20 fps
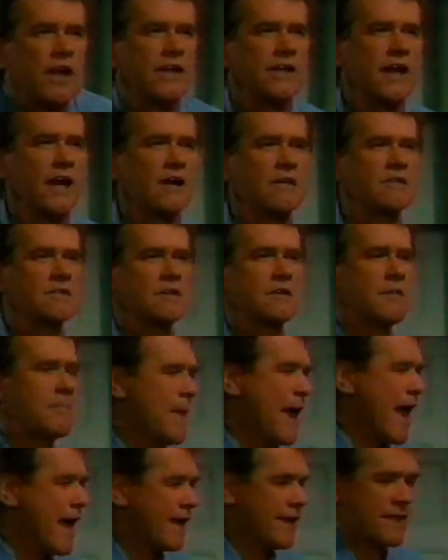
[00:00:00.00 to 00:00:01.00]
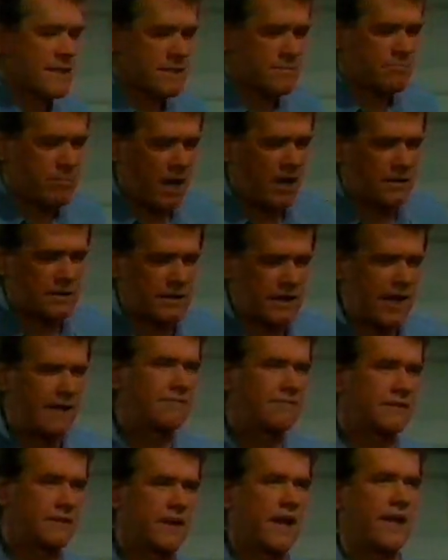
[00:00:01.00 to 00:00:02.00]
right now is that the man has bugged the
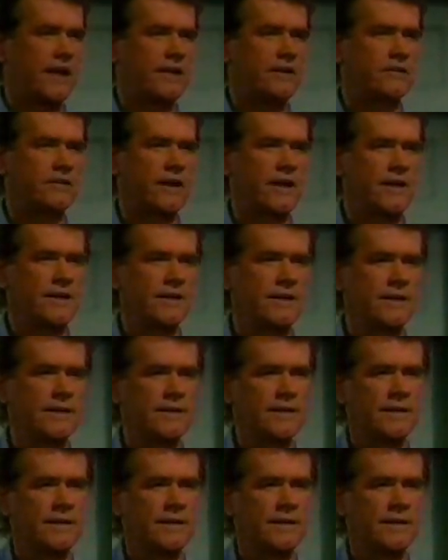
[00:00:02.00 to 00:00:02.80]
Aphrodite, okay?